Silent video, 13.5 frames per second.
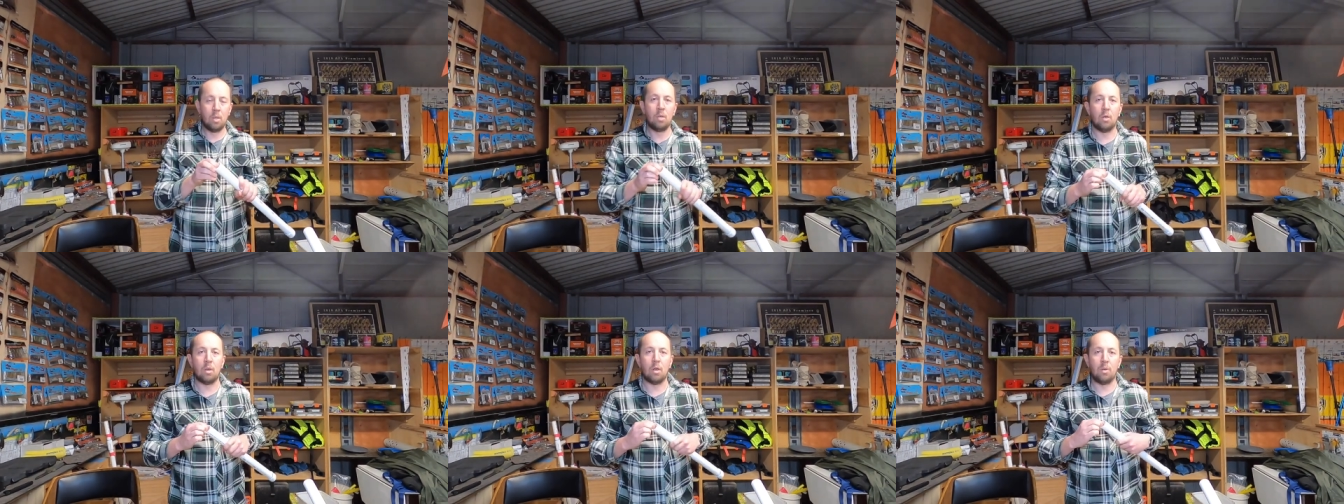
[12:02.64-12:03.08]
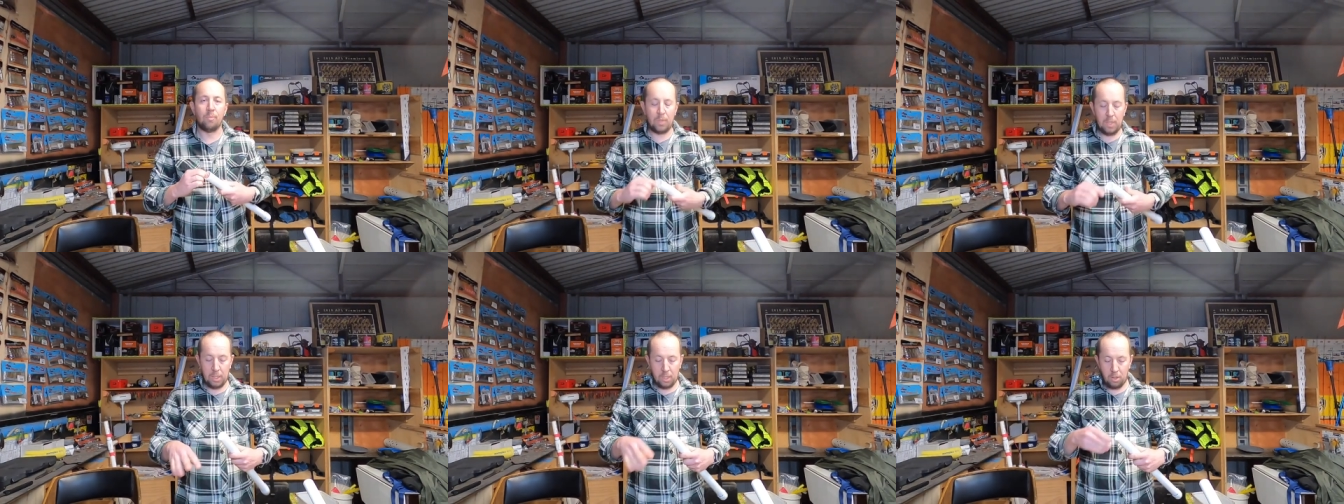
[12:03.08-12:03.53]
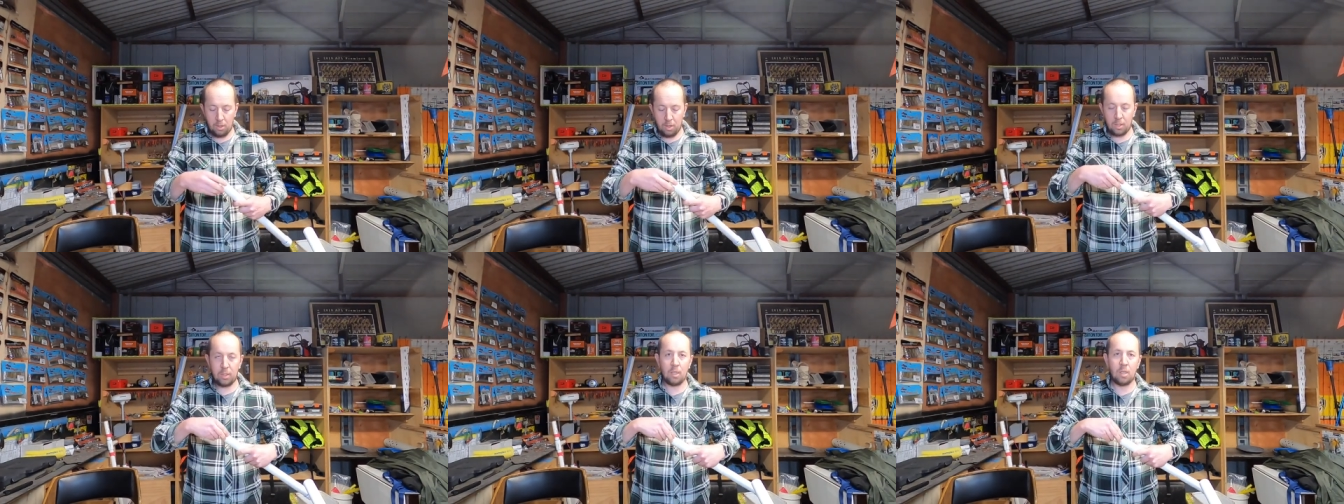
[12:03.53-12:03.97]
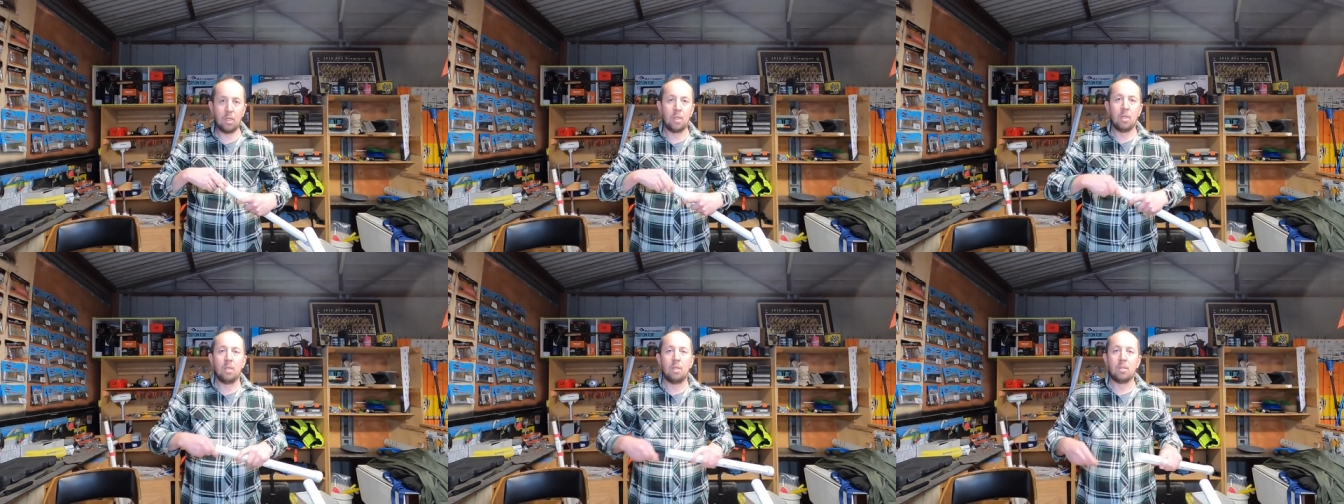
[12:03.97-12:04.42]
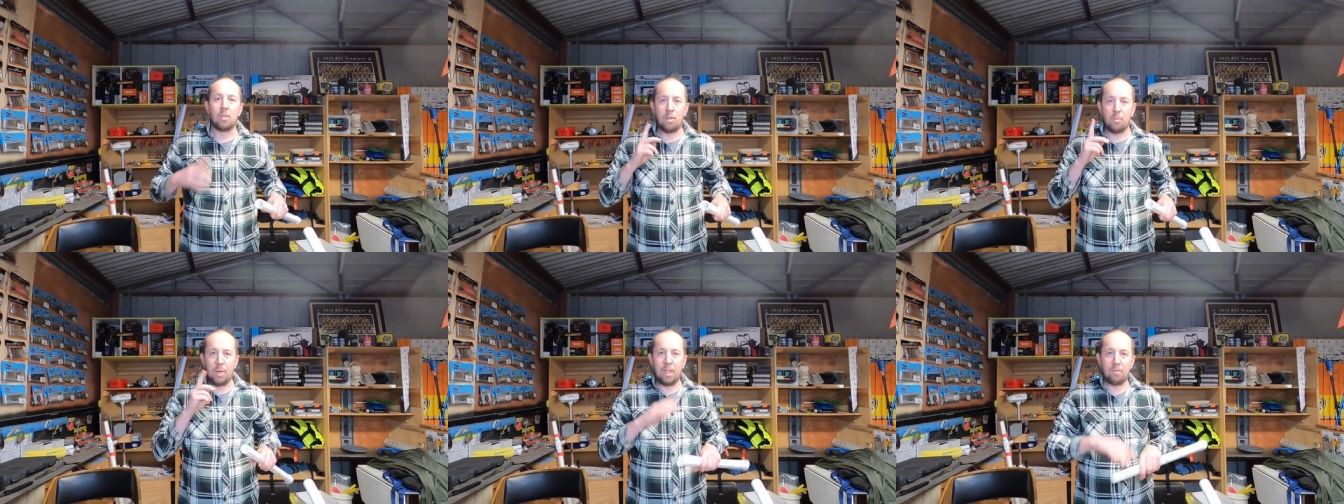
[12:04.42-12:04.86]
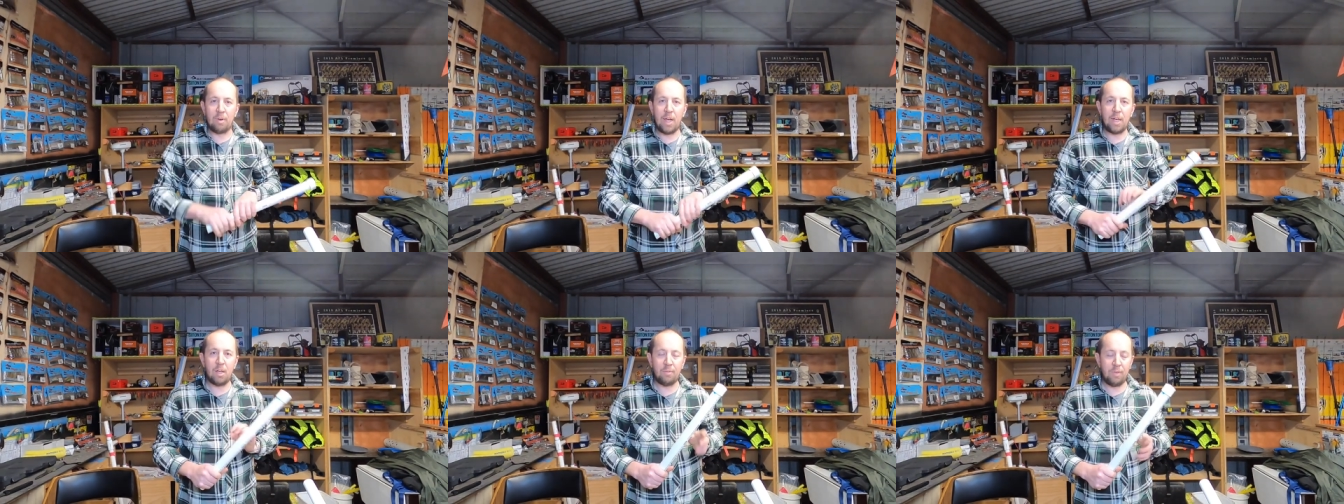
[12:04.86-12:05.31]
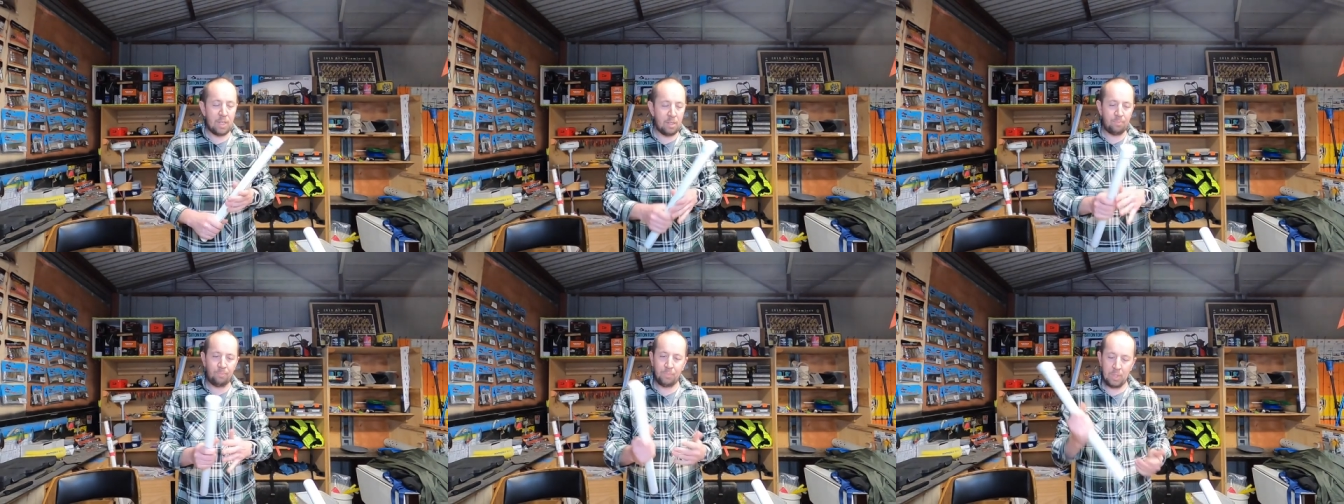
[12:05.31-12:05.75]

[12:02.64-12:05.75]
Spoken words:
All right, there you go, guys. Sorry about the rain overhead.